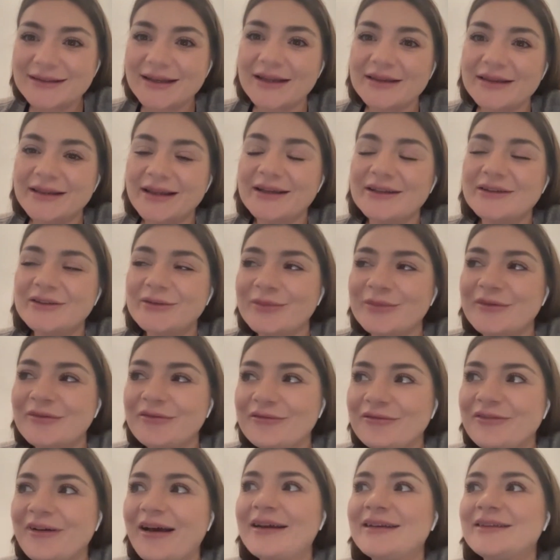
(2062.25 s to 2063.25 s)
and like to be
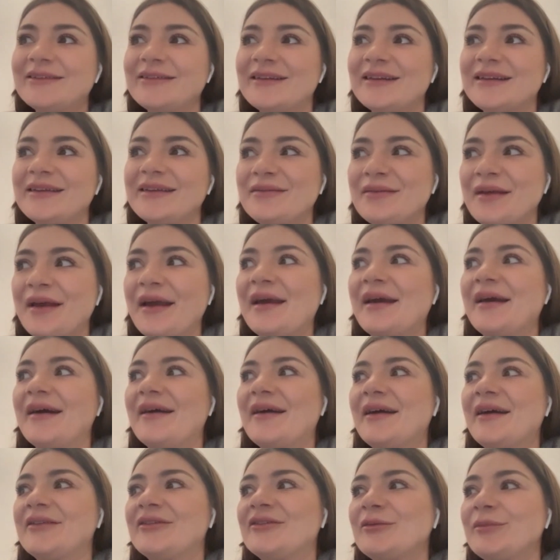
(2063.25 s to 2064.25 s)
finally
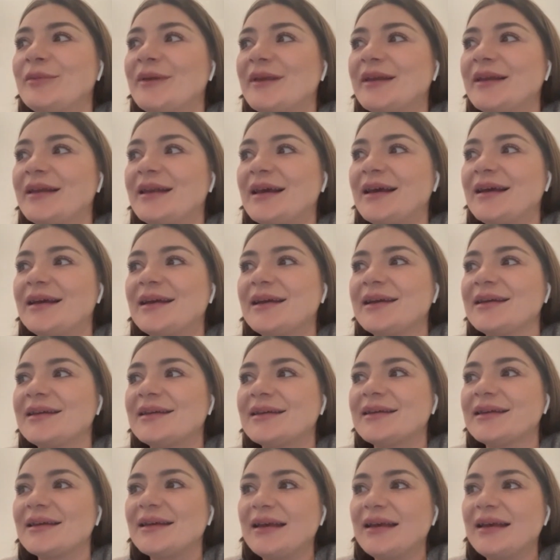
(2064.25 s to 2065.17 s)
there and to be like